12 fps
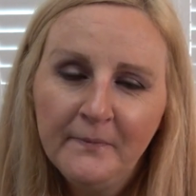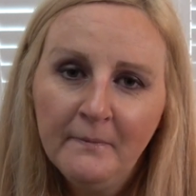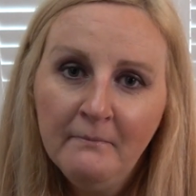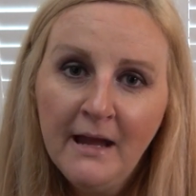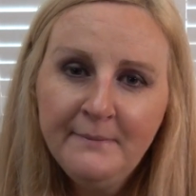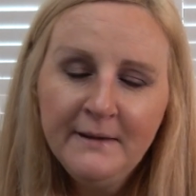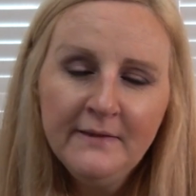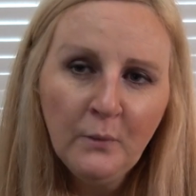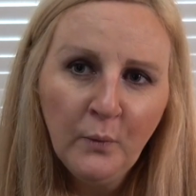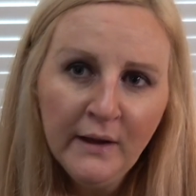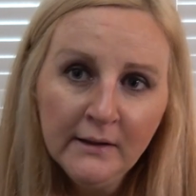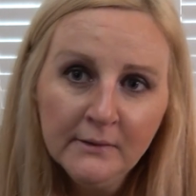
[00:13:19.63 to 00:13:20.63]
maybe there
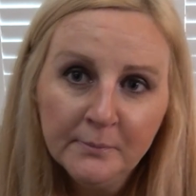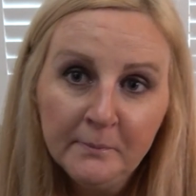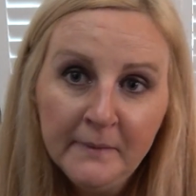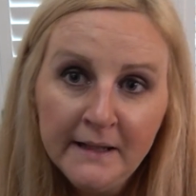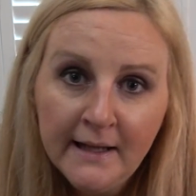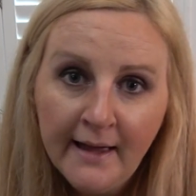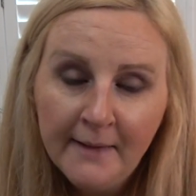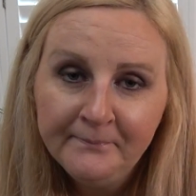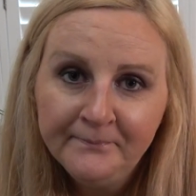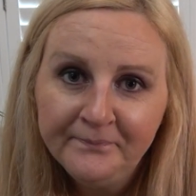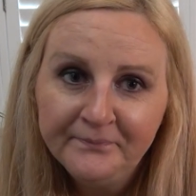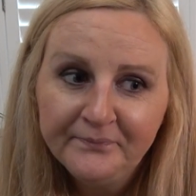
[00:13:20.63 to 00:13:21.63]
will be a